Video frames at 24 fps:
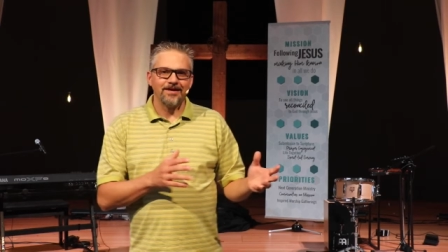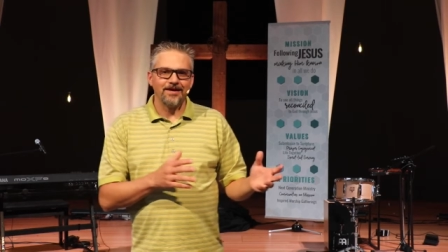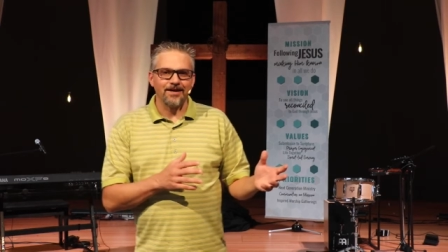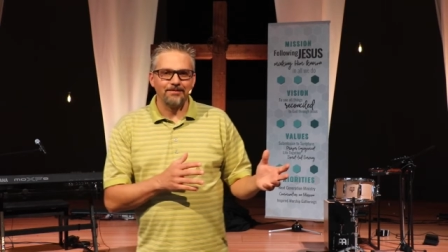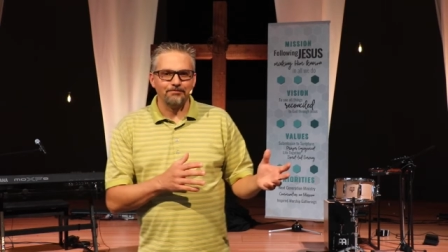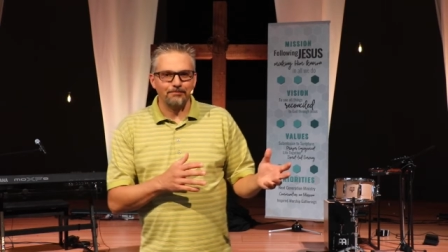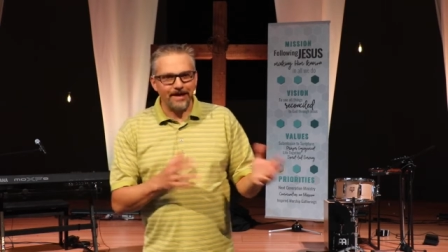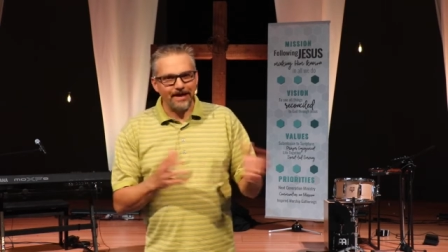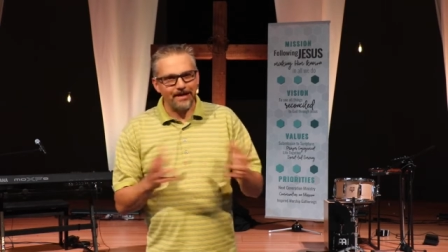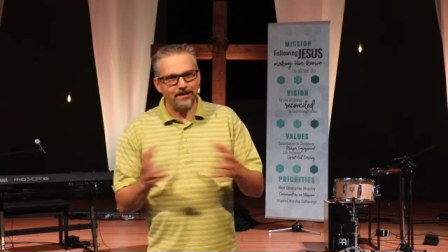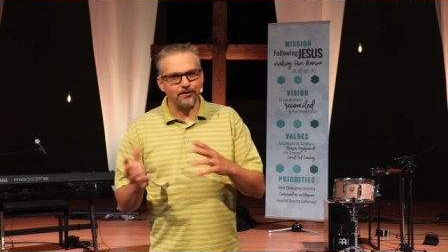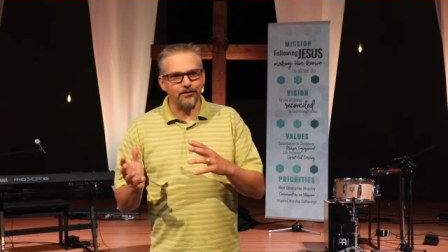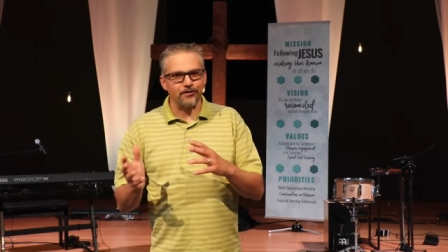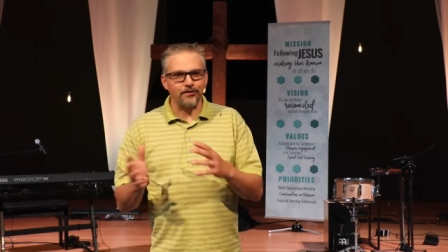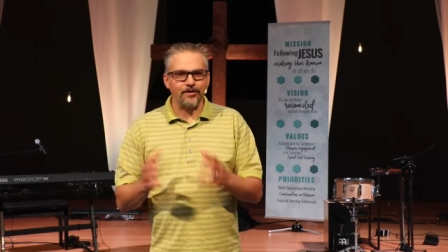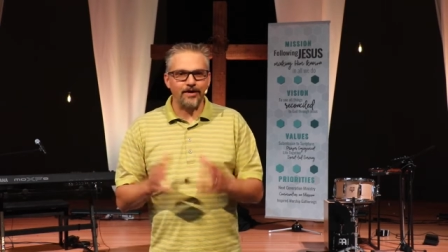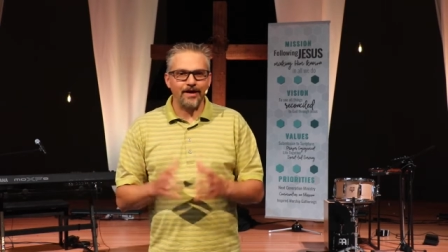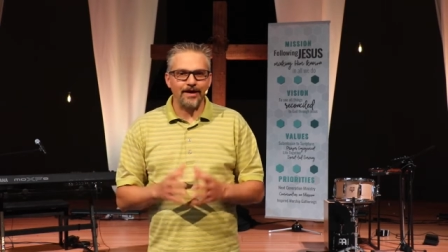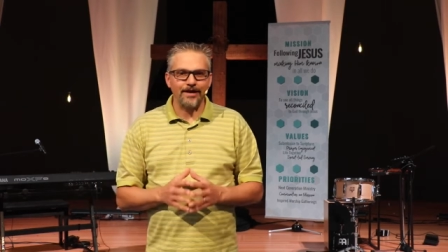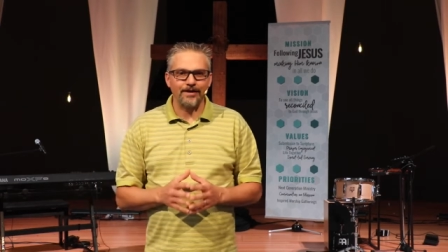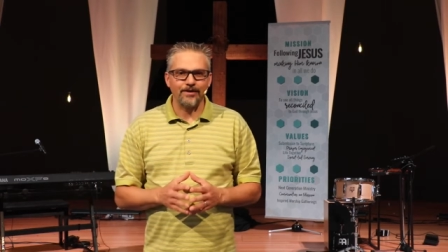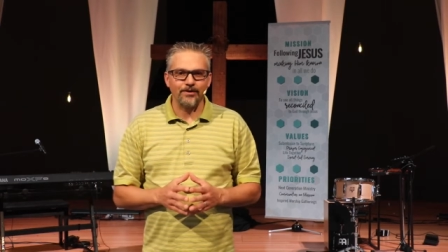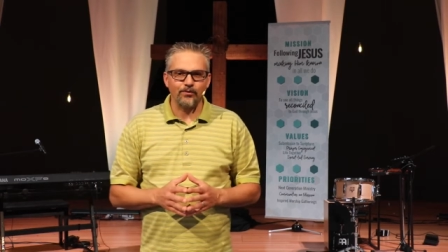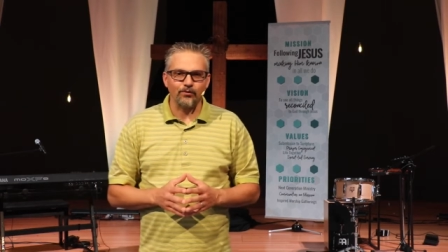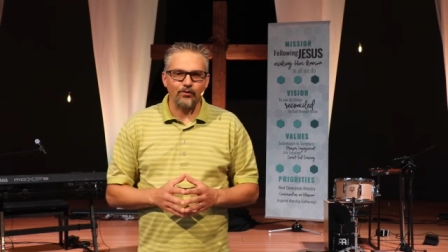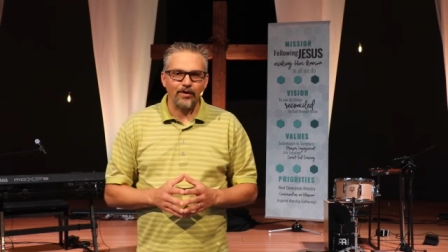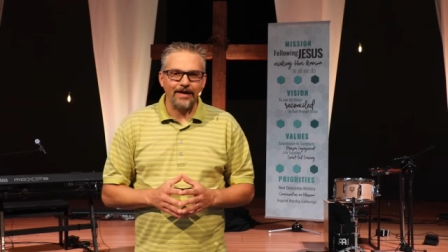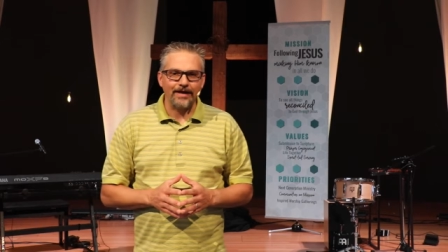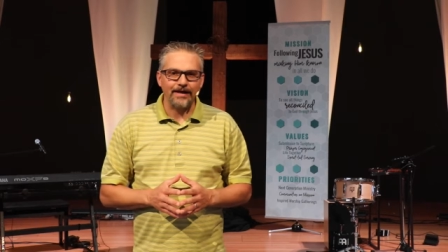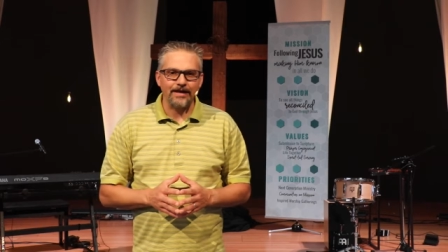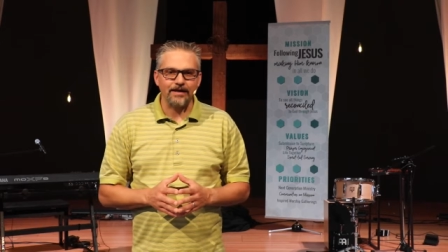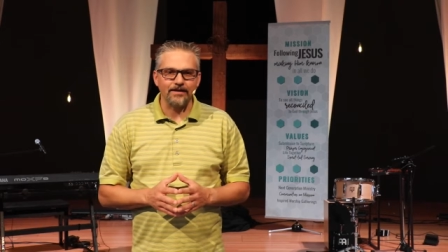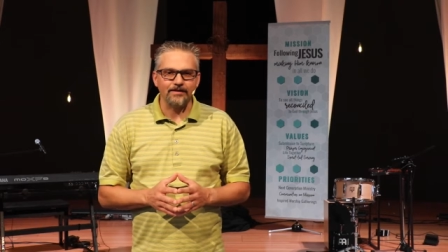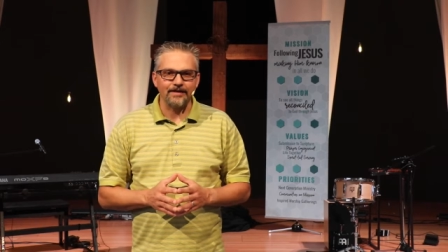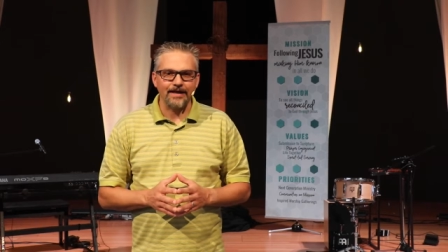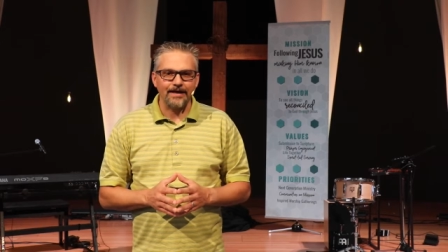Michael or I
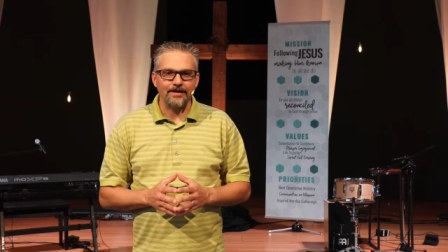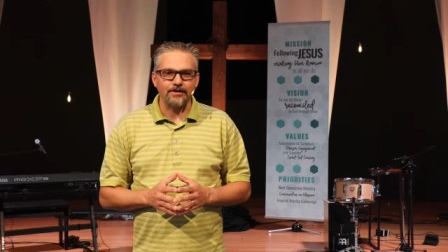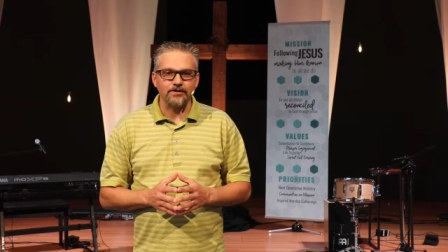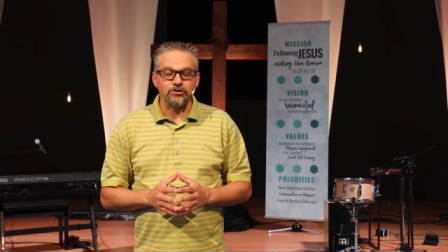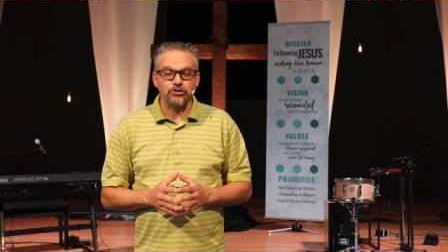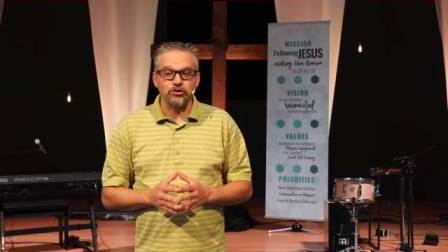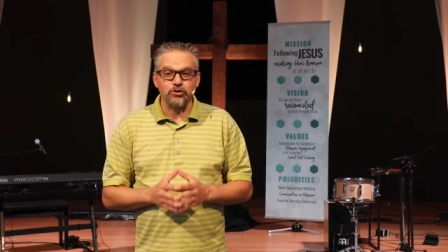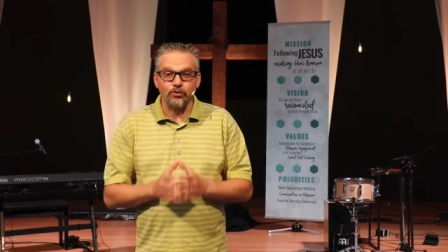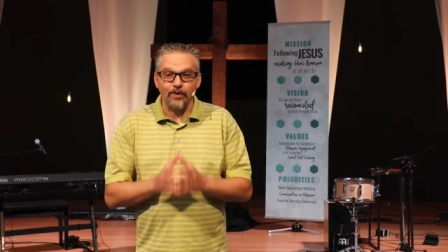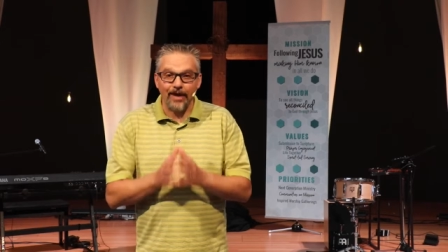writing a letter to